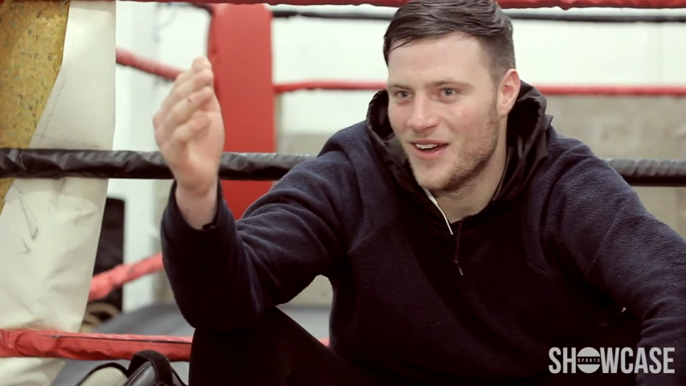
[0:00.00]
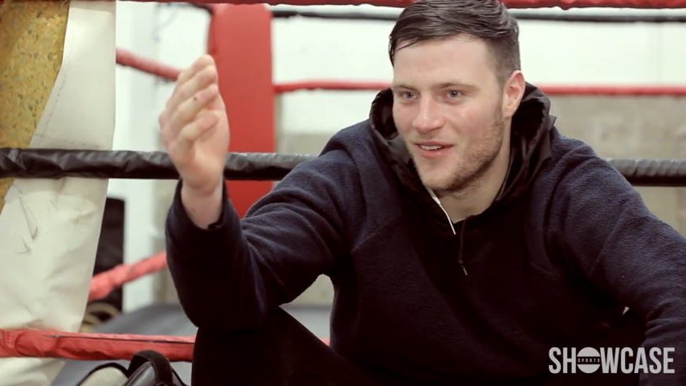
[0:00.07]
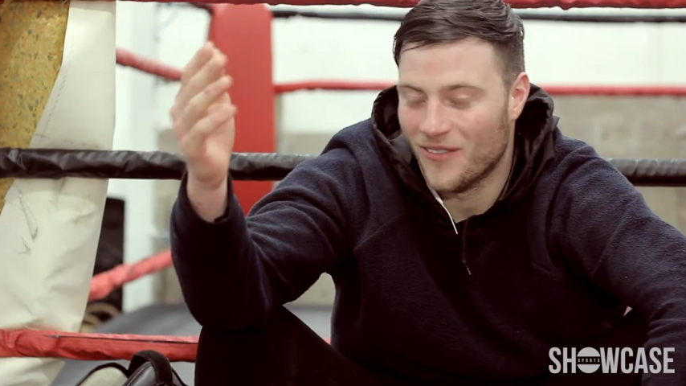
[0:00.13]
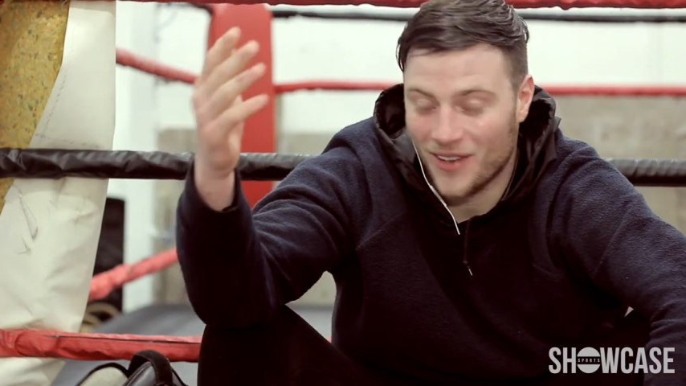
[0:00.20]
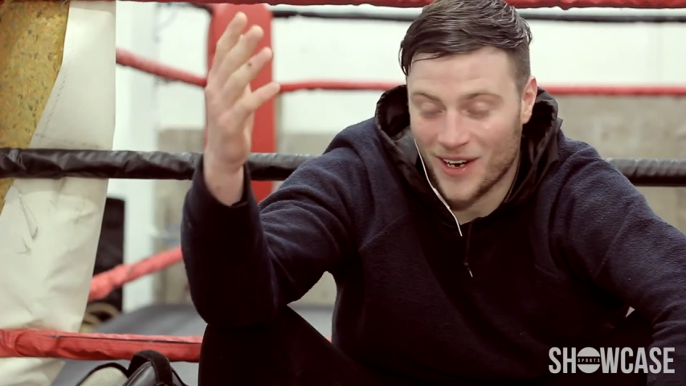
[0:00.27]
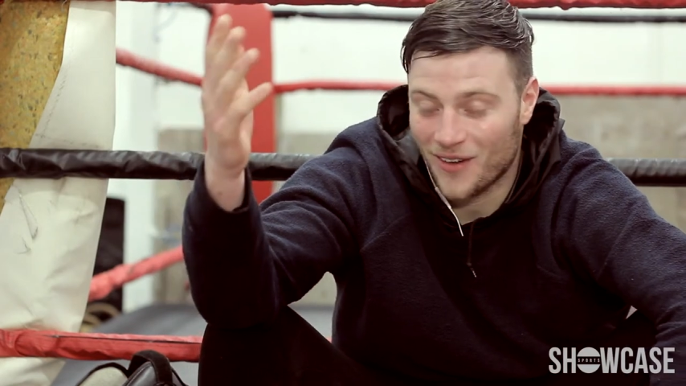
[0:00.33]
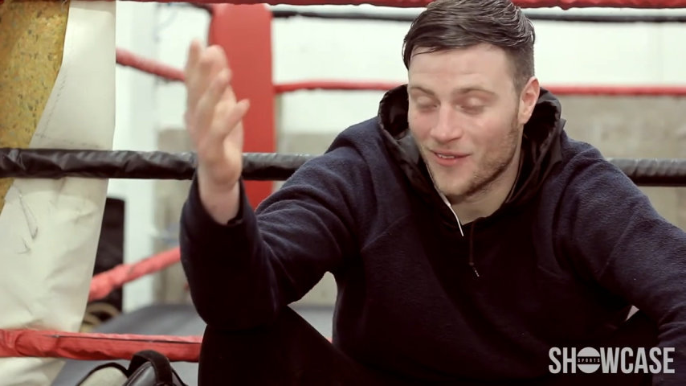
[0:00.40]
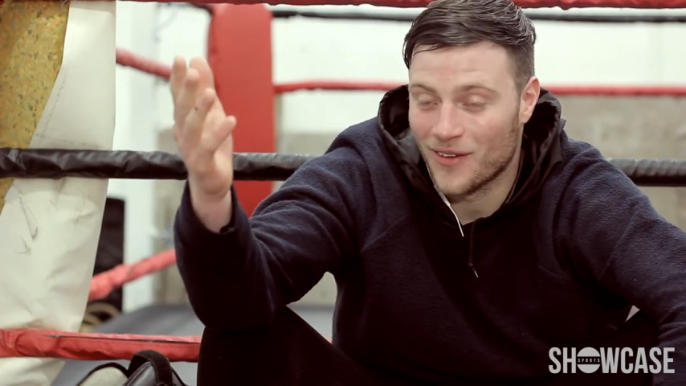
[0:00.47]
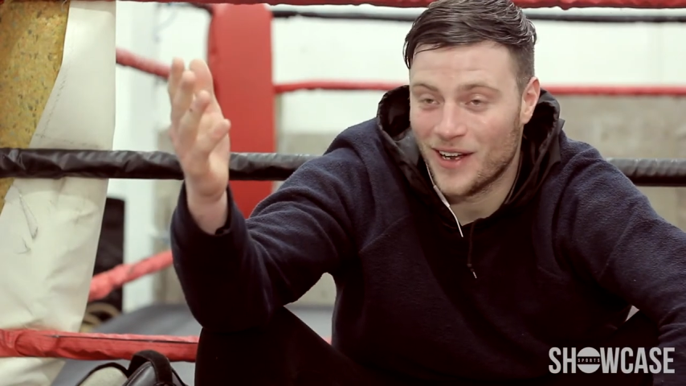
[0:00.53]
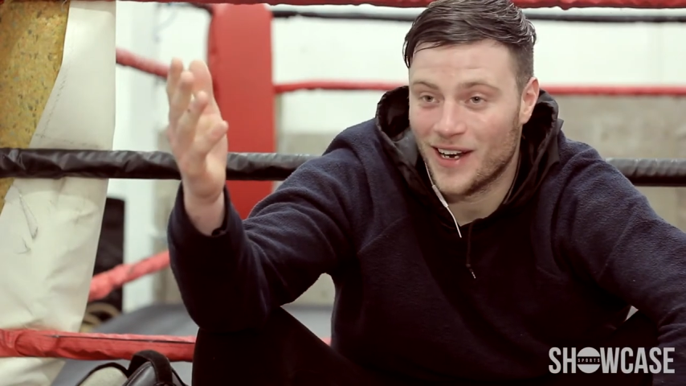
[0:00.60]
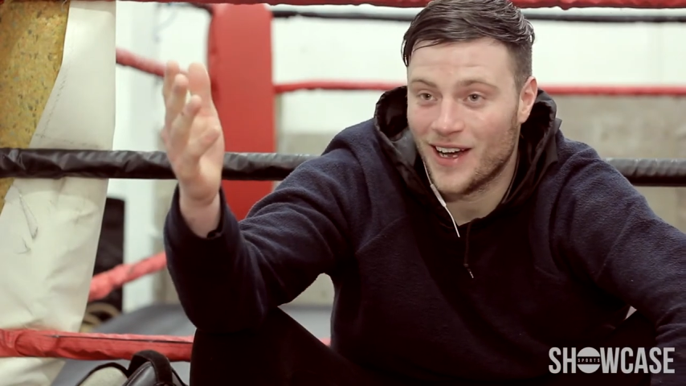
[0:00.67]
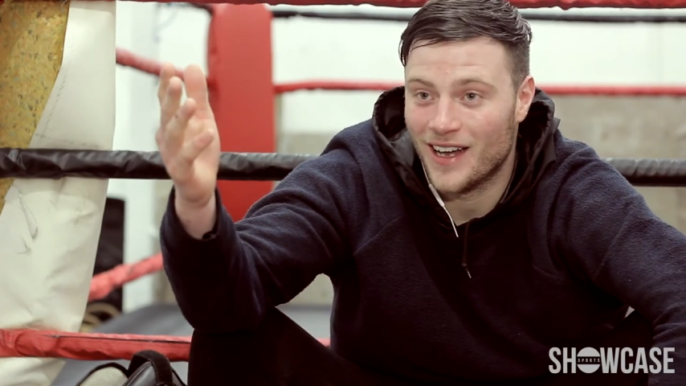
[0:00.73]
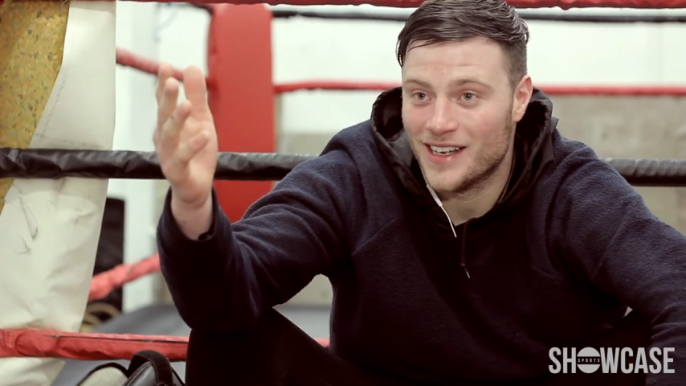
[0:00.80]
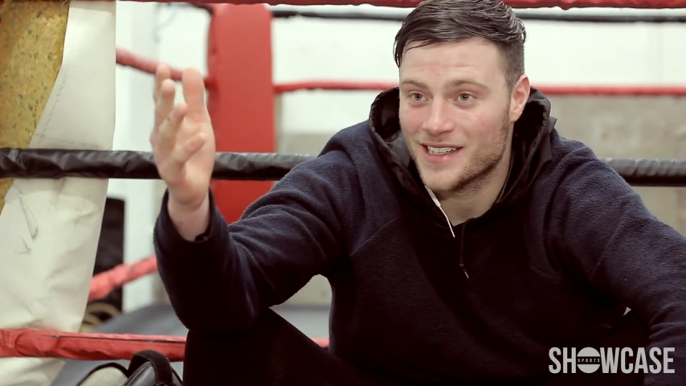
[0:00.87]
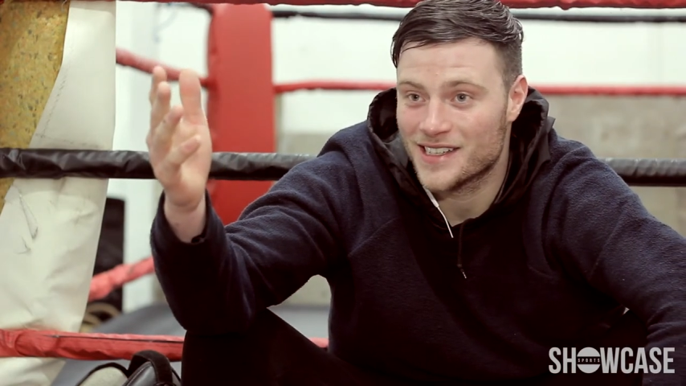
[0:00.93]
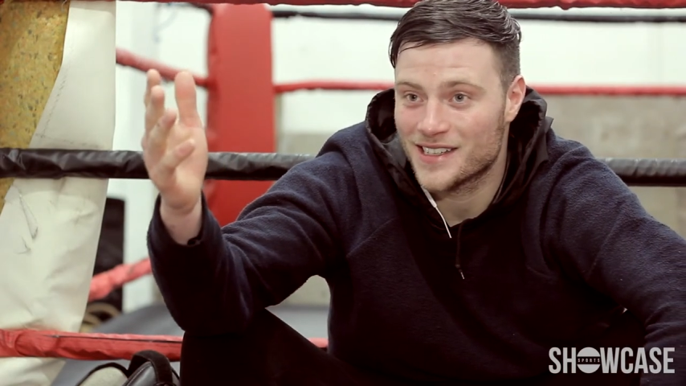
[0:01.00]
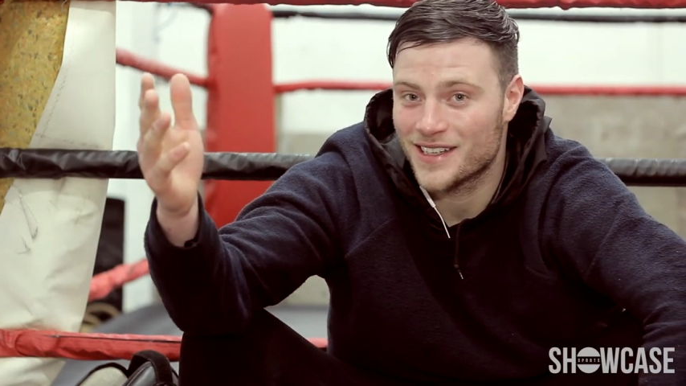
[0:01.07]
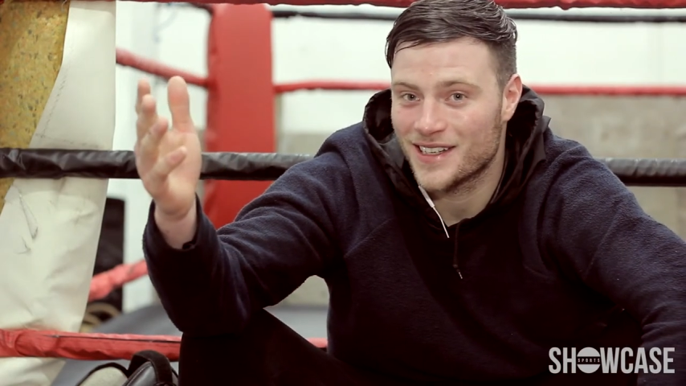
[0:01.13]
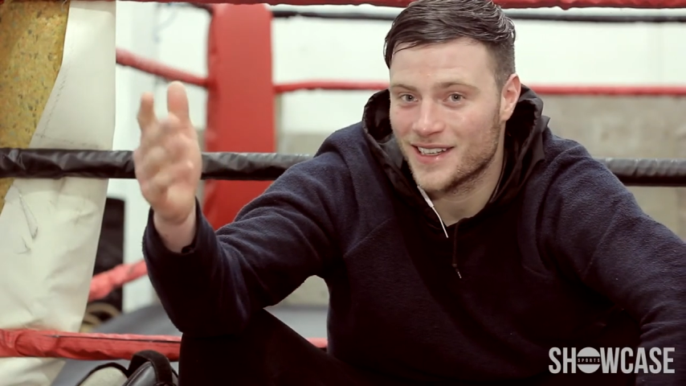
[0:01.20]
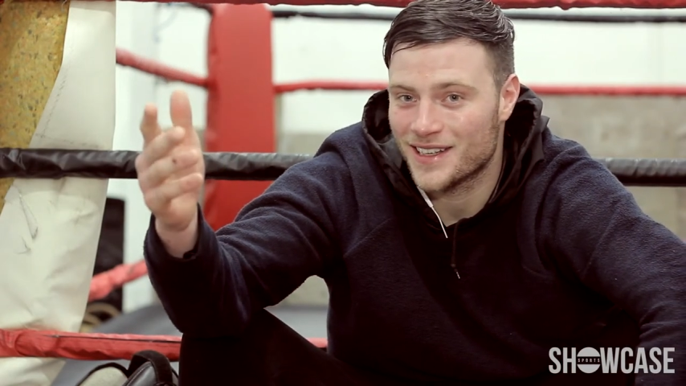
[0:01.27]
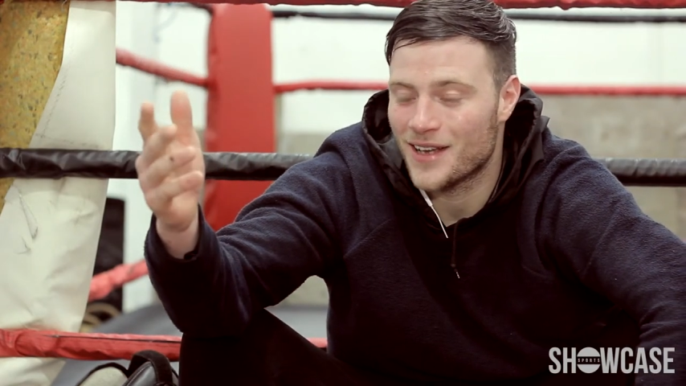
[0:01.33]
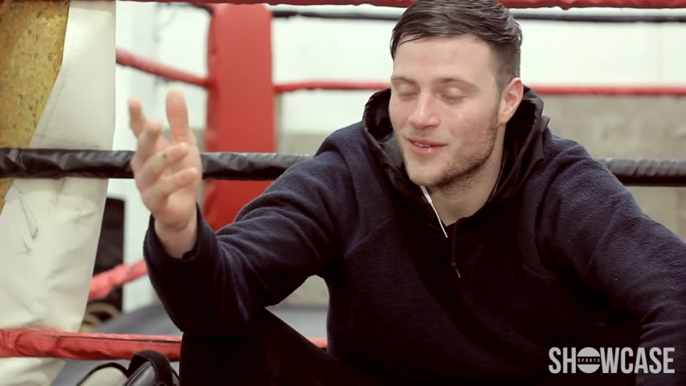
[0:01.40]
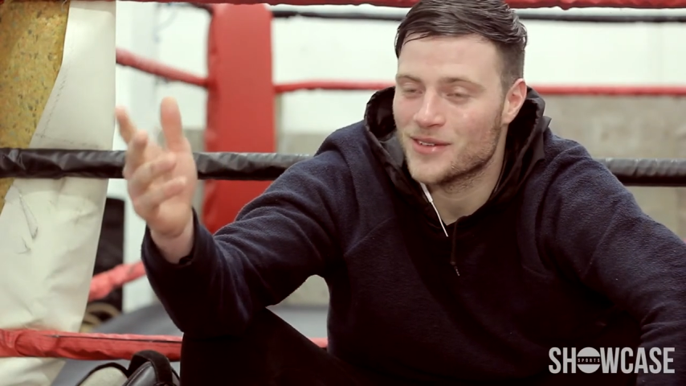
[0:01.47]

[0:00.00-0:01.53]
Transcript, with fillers: when I realised there